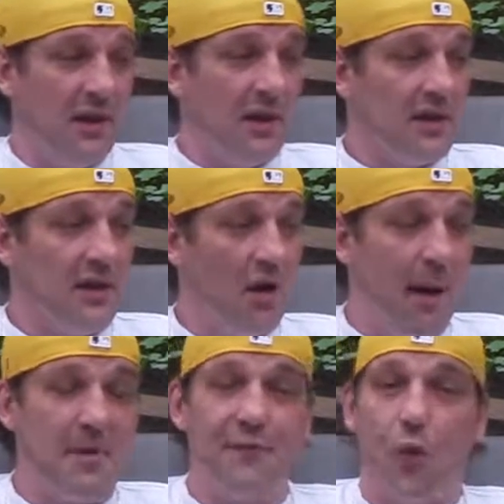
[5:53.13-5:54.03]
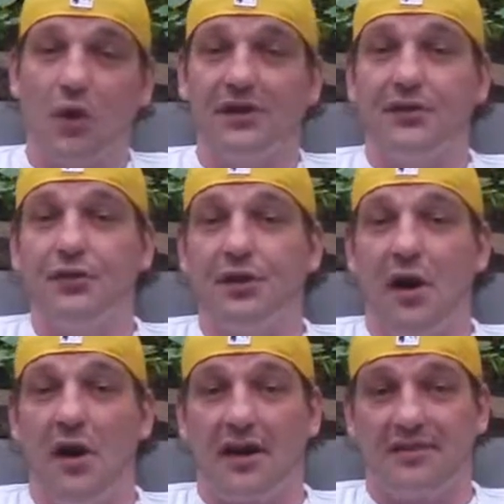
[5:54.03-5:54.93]
You know, I'll be 42 in
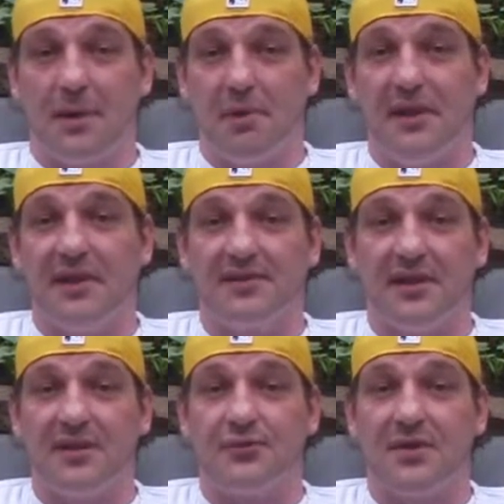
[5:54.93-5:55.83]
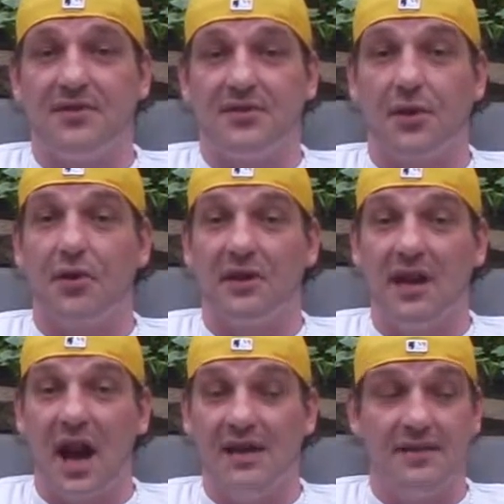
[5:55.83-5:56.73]
August. I've been in this industry since the early
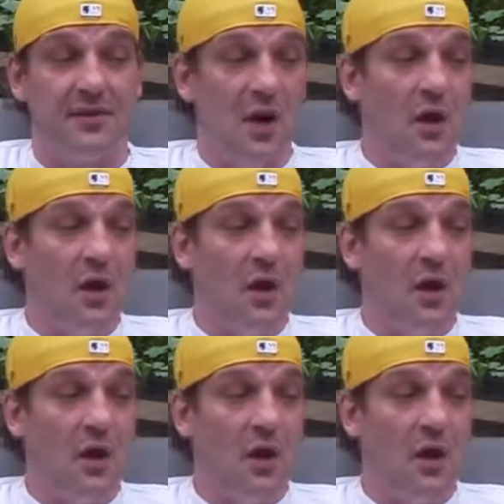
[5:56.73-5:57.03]
90s.